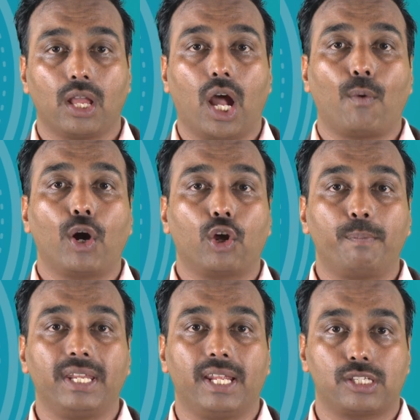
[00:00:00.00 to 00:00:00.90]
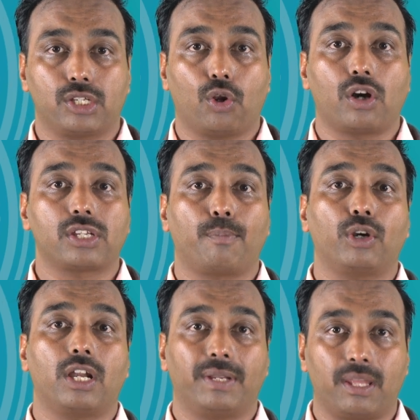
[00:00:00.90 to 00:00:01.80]
Avoid opinions not
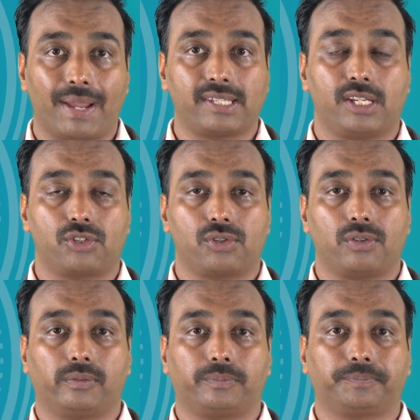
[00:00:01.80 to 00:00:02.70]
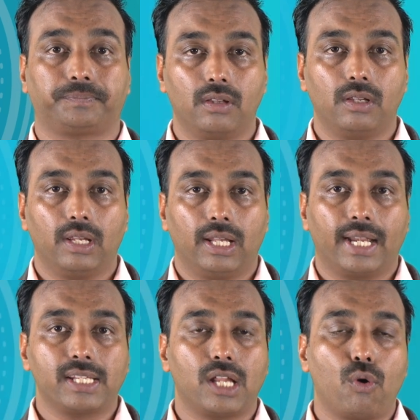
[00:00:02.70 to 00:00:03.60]
supported by the passage.
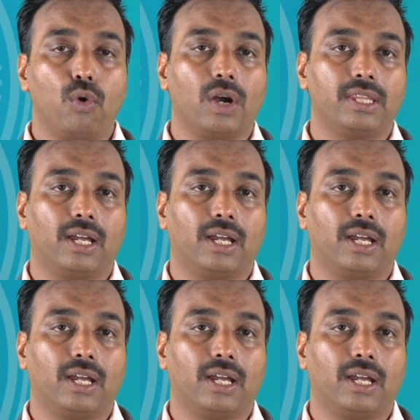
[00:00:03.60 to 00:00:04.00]
Let us now look at